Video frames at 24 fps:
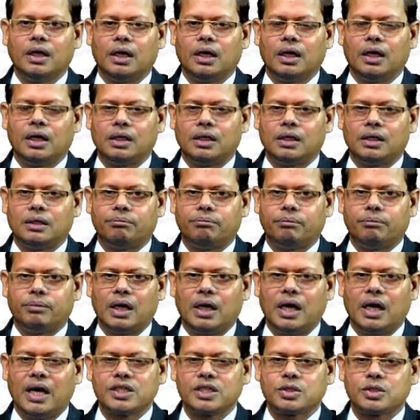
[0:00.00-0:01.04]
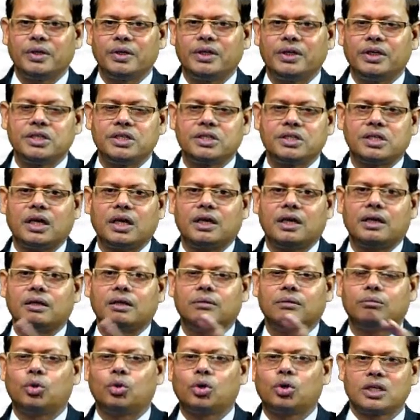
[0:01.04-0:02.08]
high speed diesel and
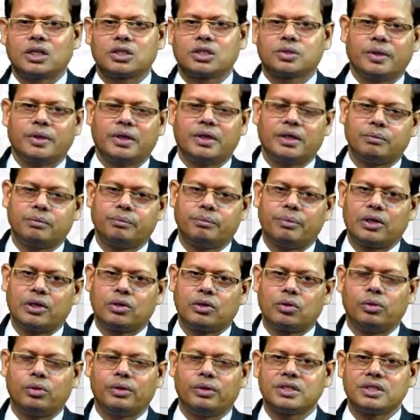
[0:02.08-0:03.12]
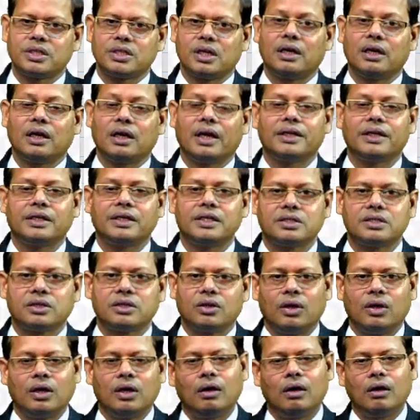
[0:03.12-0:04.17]
motor spirit, petrol, diesel and light diesel
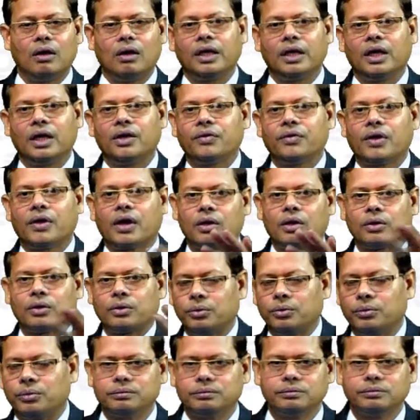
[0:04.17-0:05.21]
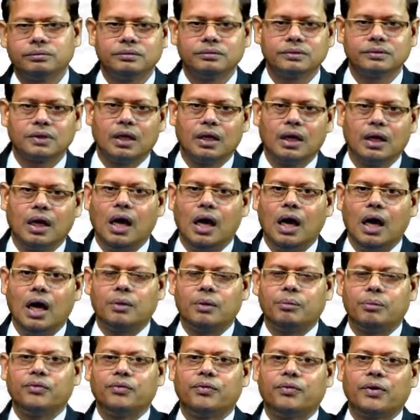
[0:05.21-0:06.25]
oil. A for auto,
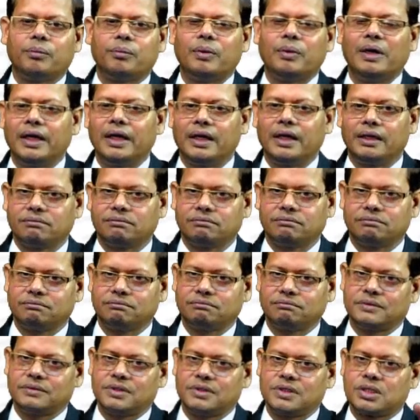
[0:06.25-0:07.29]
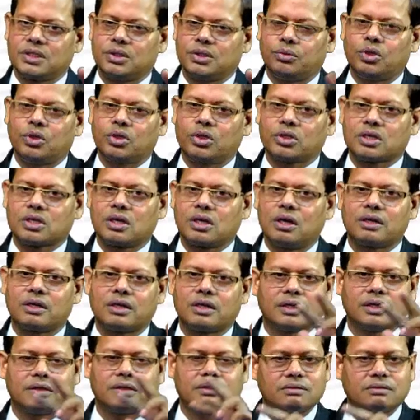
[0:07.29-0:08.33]
and B for building. So, works
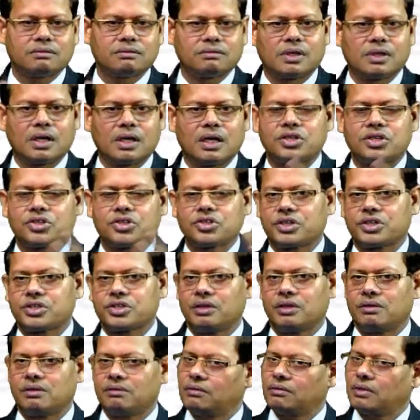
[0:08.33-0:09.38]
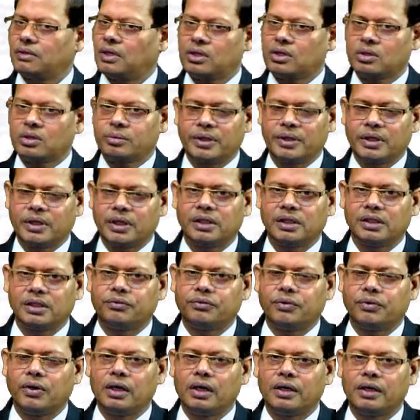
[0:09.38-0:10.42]
contract, construction, automatically they
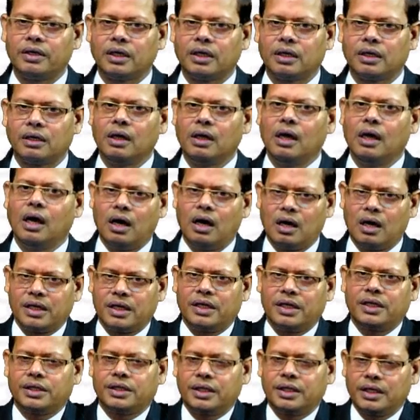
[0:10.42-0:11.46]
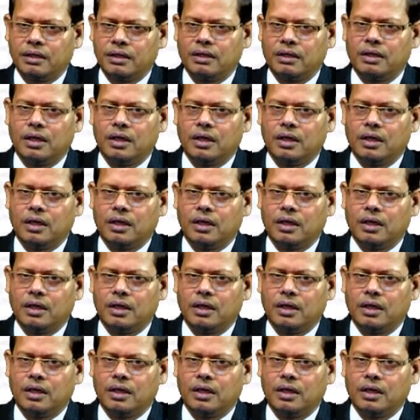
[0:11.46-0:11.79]
fall under, or anything